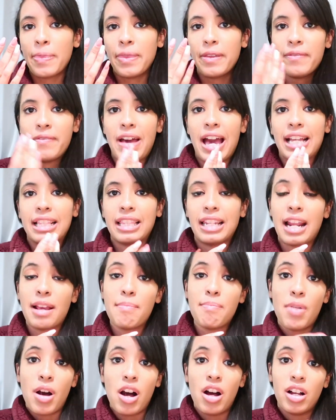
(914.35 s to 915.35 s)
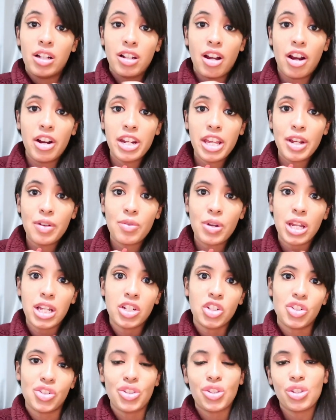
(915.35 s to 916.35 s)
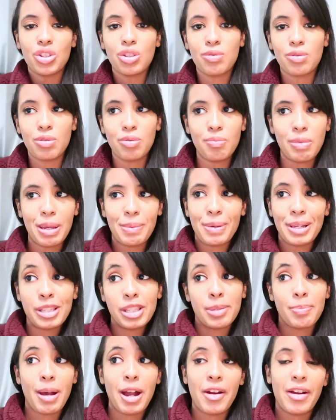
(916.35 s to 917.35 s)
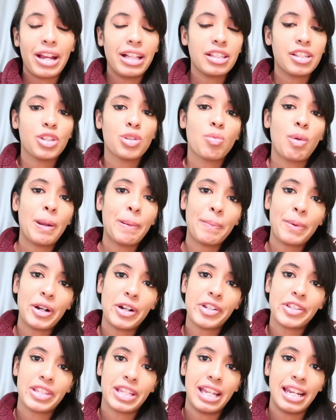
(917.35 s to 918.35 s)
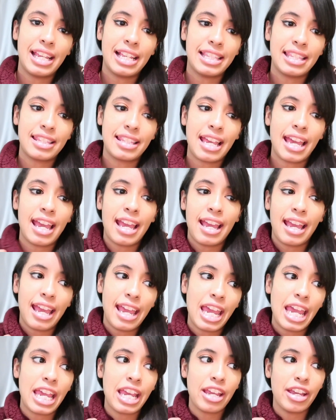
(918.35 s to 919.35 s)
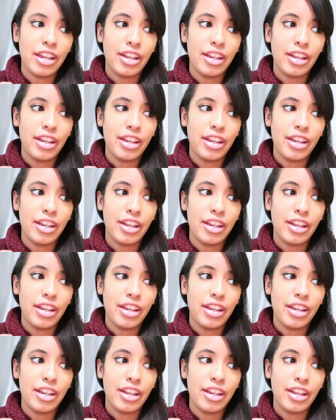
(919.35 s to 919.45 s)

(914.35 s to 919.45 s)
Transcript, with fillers: the fact that i bought a cartier ring just to maybe inspire at least one person and say hey